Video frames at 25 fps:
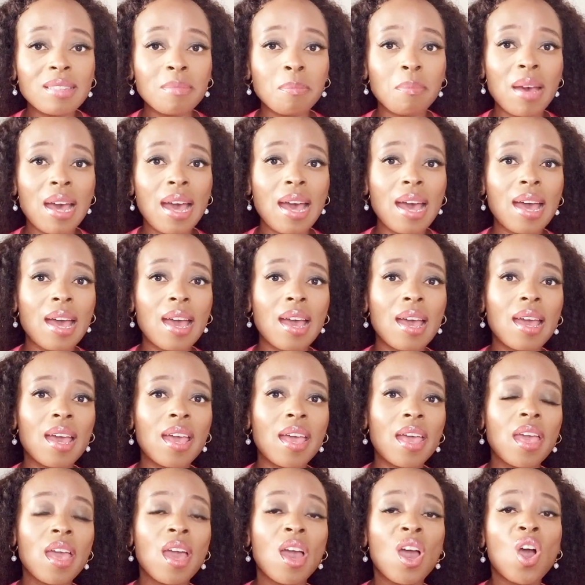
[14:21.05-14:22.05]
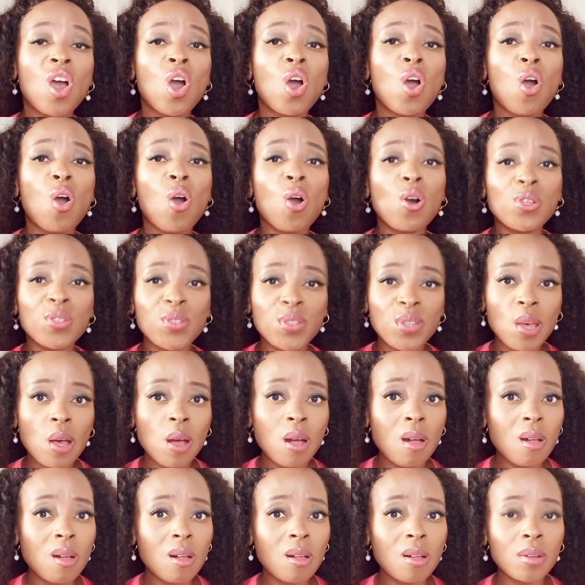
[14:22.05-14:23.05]
my
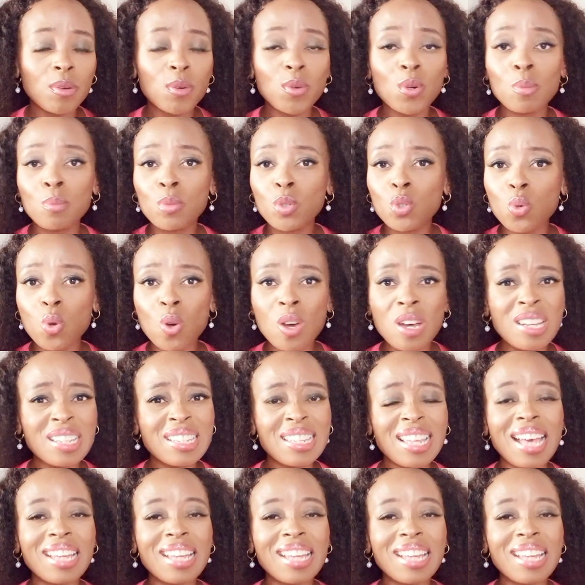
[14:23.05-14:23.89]
hotel room tours.